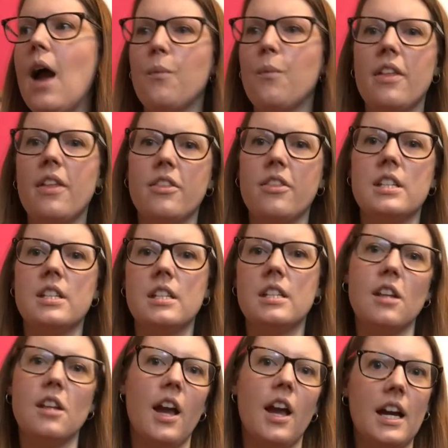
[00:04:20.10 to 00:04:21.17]
Whether this
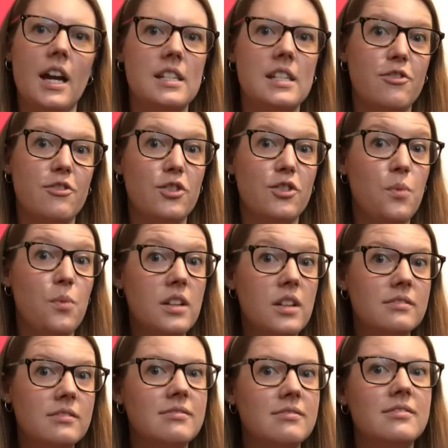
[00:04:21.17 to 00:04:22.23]
is like a different one
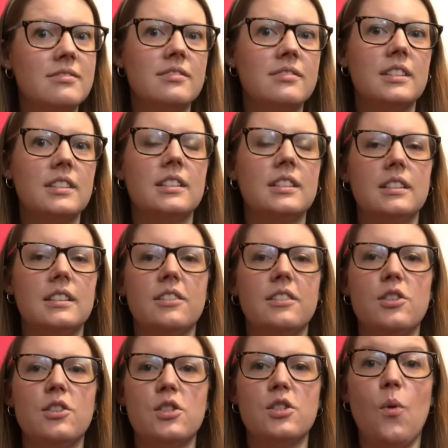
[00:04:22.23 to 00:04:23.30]

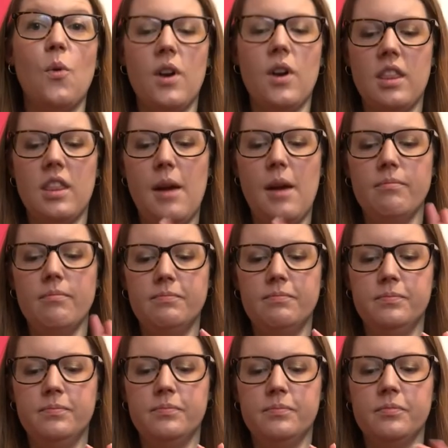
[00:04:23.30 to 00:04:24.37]
that's not one of them.
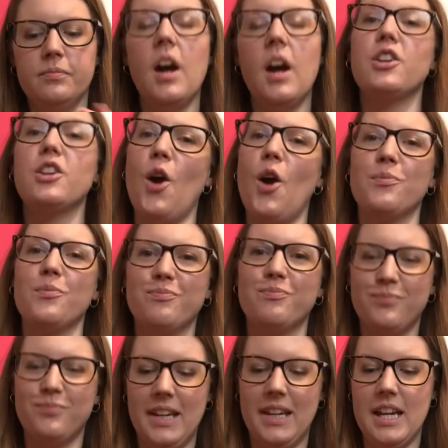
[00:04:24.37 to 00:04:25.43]
No,
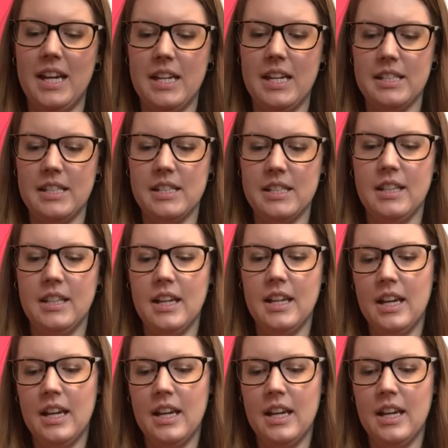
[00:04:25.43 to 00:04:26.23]
it is.